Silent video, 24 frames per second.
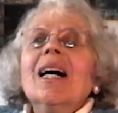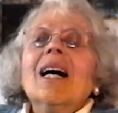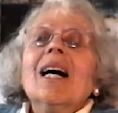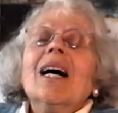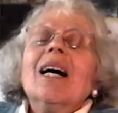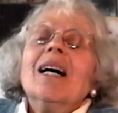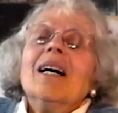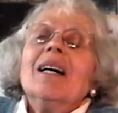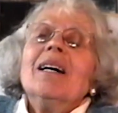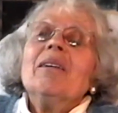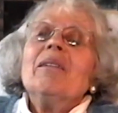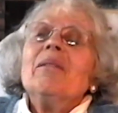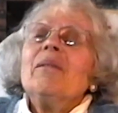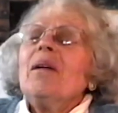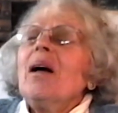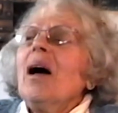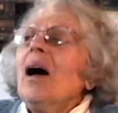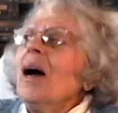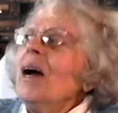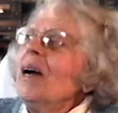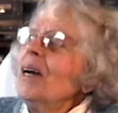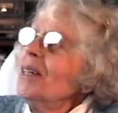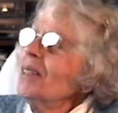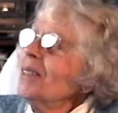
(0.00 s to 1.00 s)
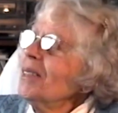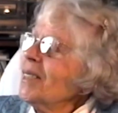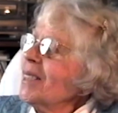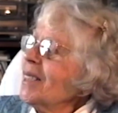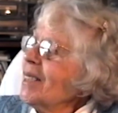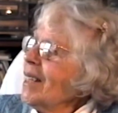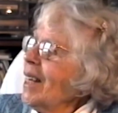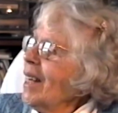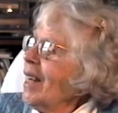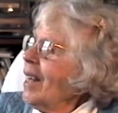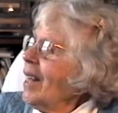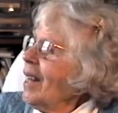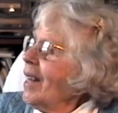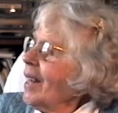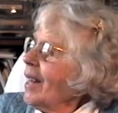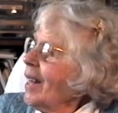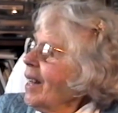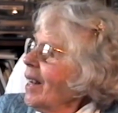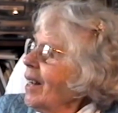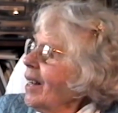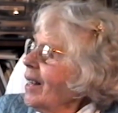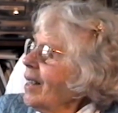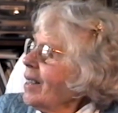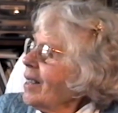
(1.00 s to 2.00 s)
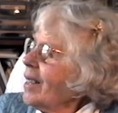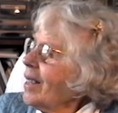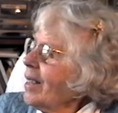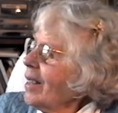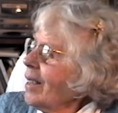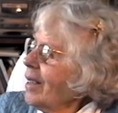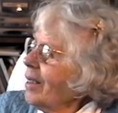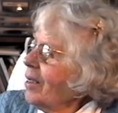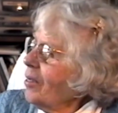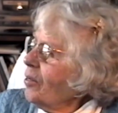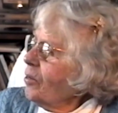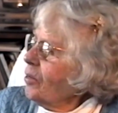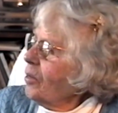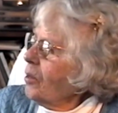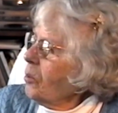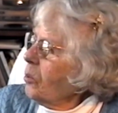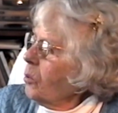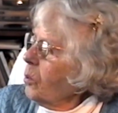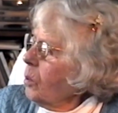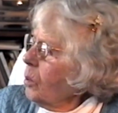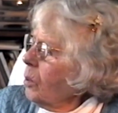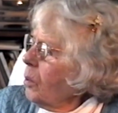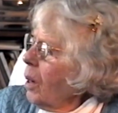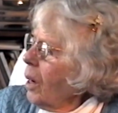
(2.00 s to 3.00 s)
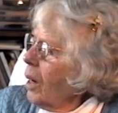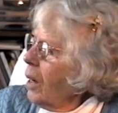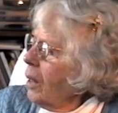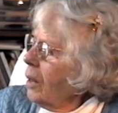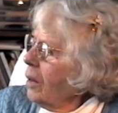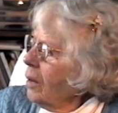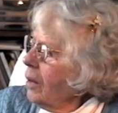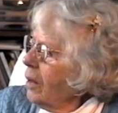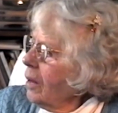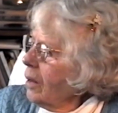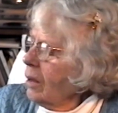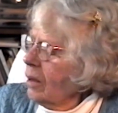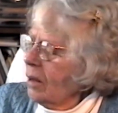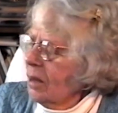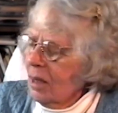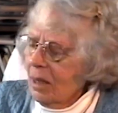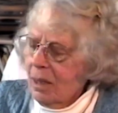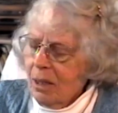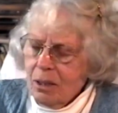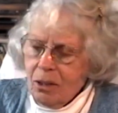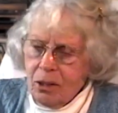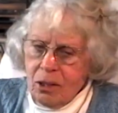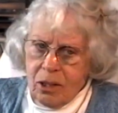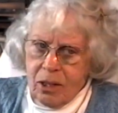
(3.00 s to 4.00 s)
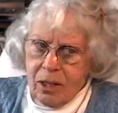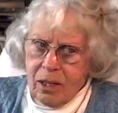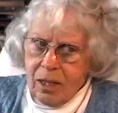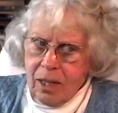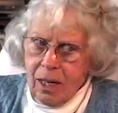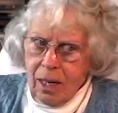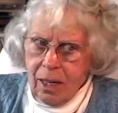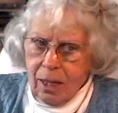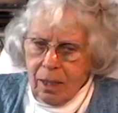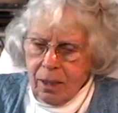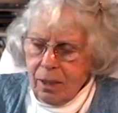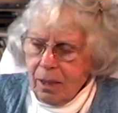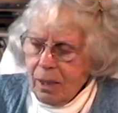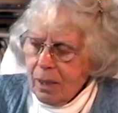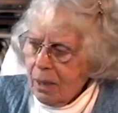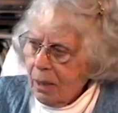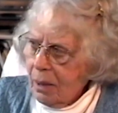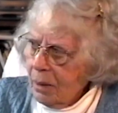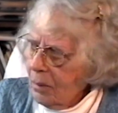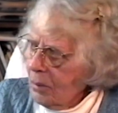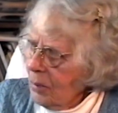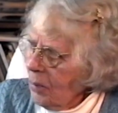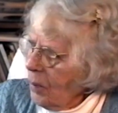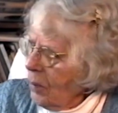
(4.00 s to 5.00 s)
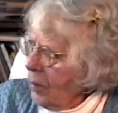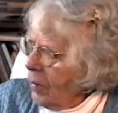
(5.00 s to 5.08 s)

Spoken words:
I say that from my little understanding,